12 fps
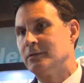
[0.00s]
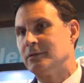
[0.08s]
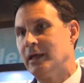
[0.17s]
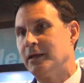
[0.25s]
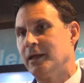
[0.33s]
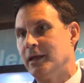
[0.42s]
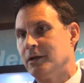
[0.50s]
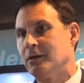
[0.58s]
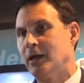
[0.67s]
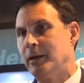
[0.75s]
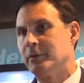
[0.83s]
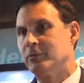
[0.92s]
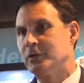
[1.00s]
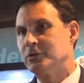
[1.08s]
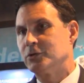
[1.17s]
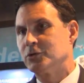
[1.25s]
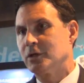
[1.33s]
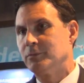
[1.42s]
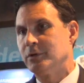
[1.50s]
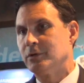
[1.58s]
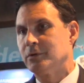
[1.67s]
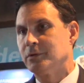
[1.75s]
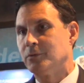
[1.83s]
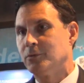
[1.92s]
dedicated climate research
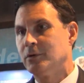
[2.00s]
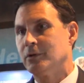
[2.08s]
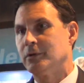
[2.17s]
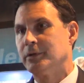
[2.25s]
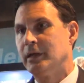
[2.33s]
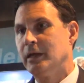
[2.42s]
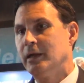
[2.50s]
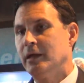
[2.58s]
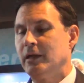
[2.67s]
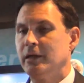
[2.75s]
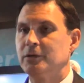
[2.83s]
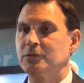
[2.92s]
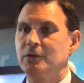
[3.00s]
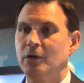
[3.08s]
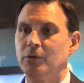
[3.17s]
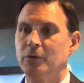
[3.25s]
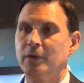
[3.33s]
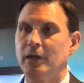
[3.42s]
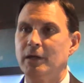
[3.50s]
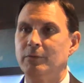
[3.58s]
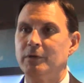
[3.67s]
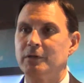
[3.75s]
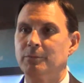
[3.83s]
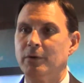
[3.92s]
computer in the world is co-located
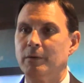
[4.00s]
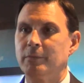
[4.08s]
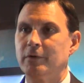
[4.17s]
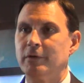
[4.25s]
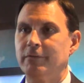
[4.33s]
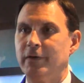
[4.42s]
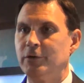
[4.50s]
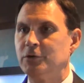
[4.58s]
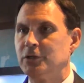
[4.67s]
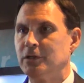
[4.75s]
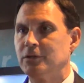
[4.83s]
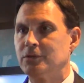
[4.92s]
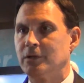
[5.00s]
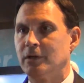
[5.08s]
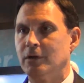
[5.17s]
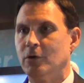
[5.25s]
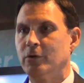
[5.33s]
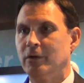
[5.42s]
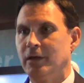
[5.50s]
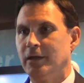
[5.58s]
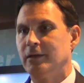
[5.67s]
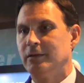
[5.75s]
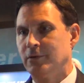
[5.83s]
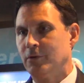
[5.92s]
with Department of Energy's
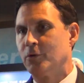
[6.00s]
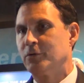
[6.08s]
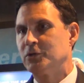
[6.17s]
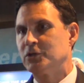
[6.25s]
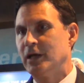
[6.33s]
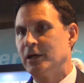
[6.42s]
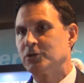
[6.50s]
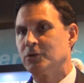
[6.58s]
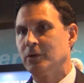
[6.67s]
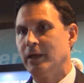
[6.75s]
their Oak Ridge National